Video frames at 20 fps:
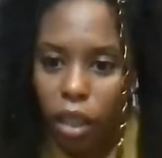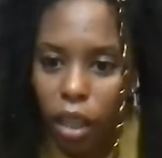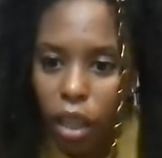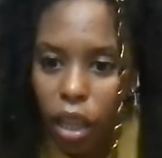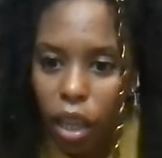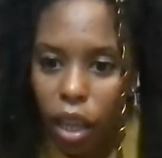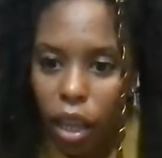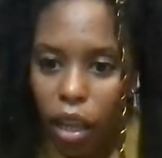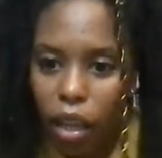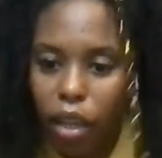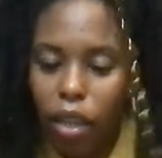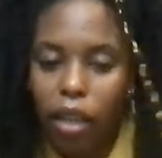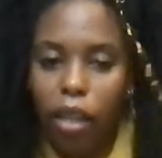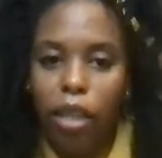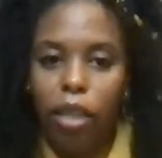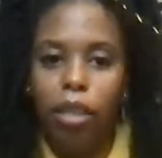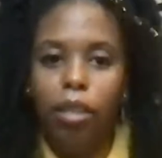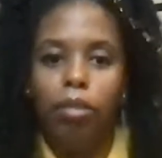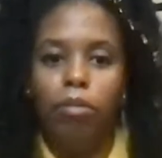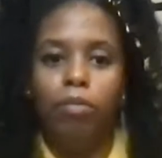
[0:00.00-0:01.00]

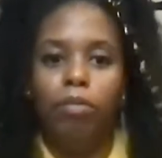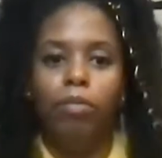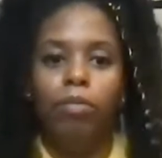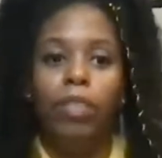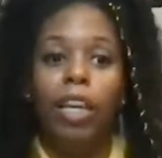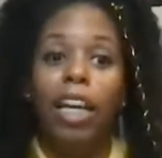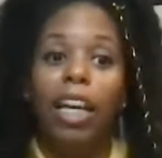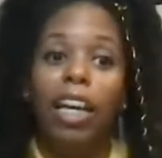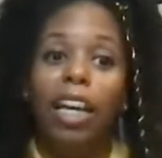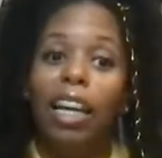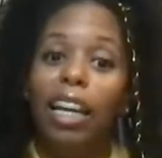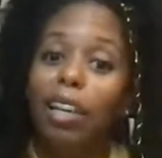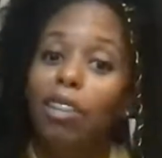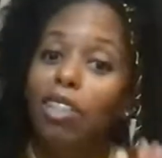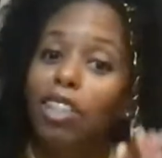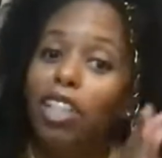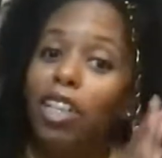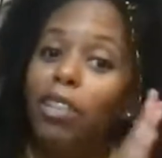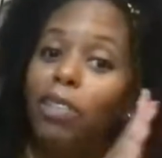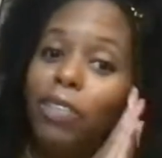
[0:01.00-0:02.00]
Um, it was
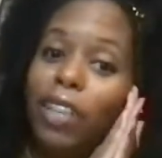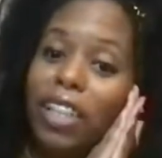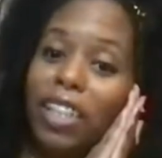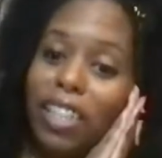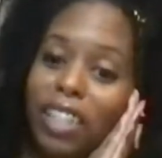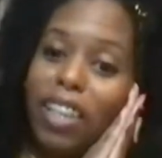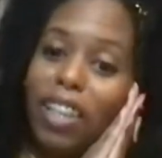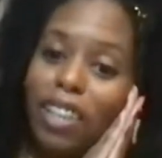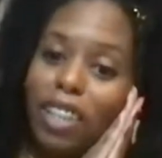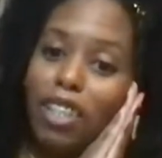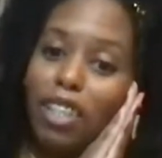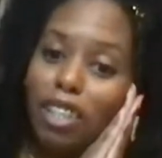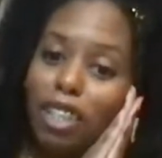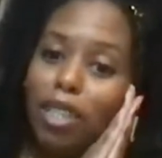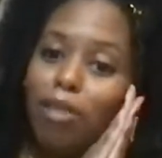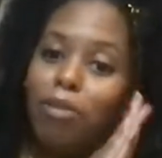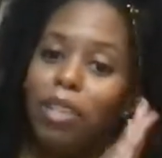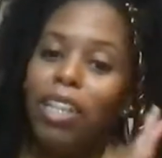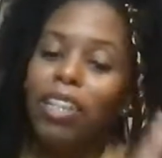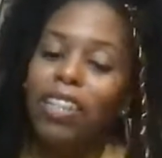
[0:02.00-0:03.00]
your first solo
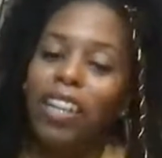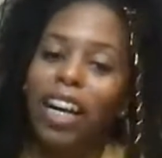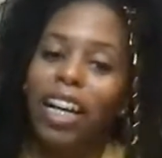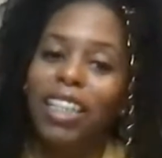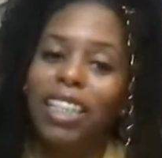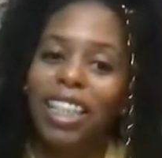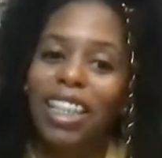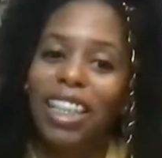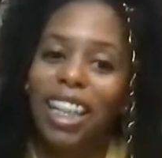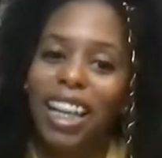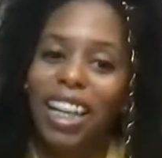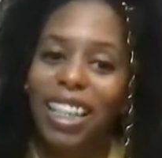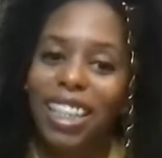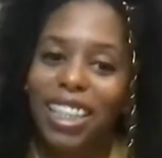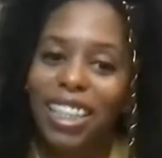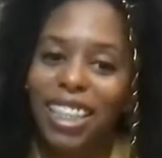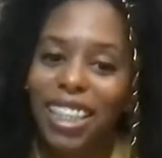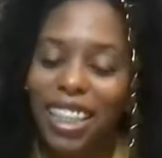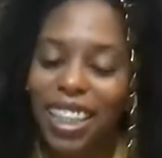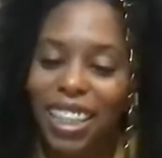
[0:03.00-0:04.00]
trip.
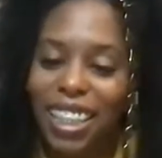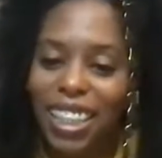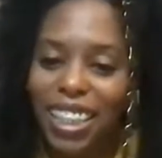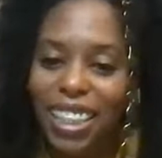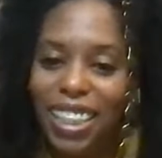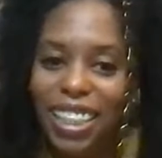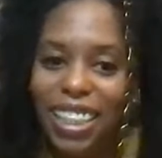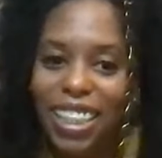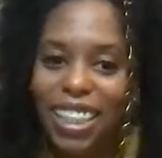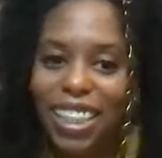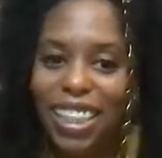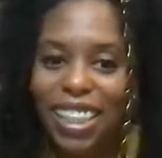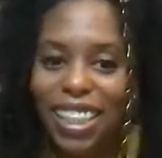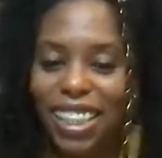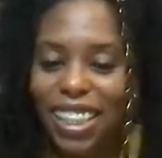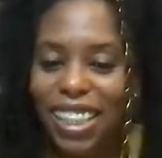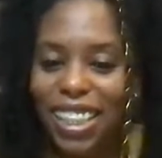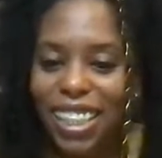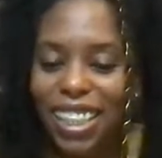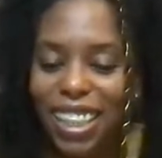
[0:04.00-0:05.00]

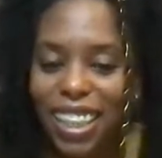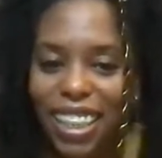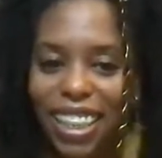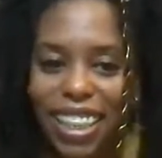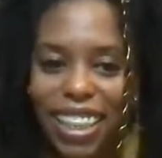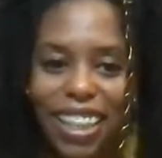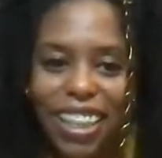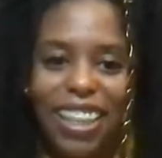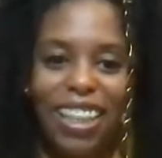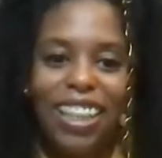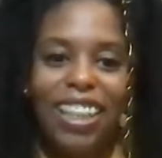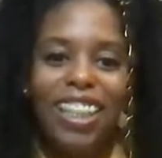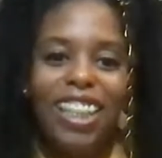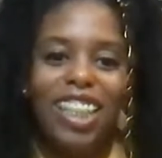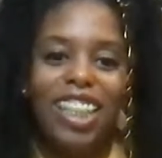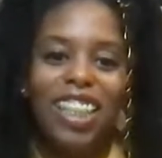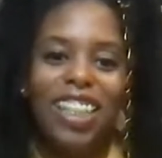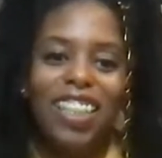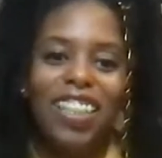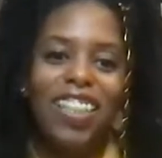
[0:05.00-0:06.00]
Congratulations!
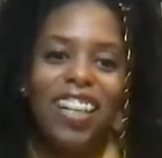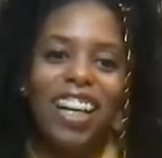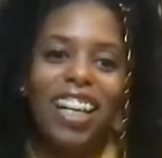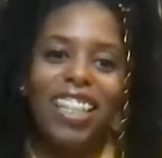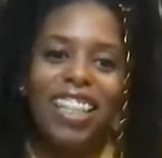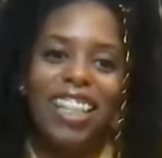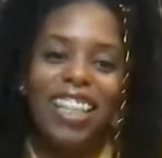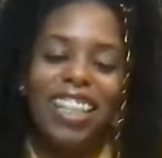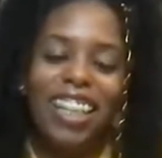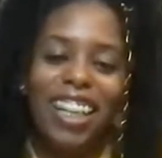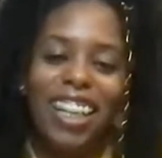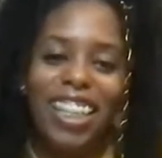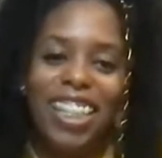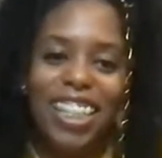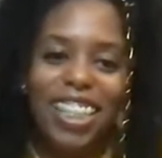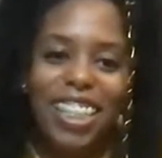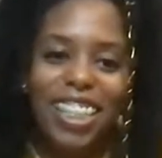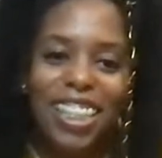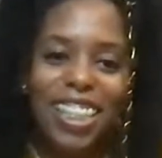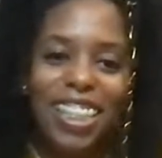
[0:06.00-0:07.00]

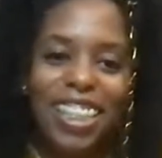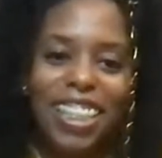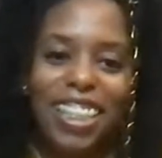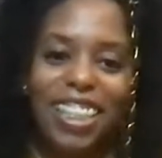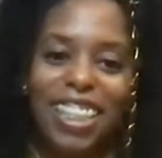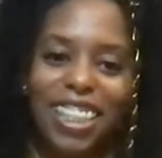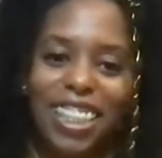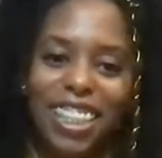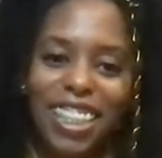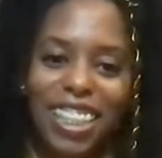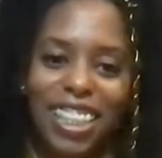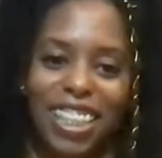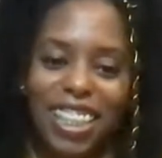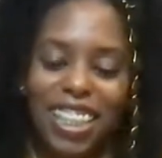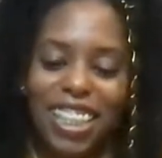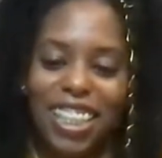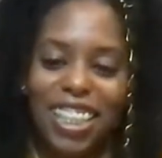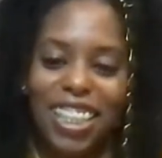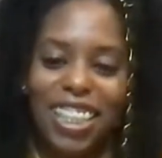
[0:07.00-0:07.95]
Congratulations!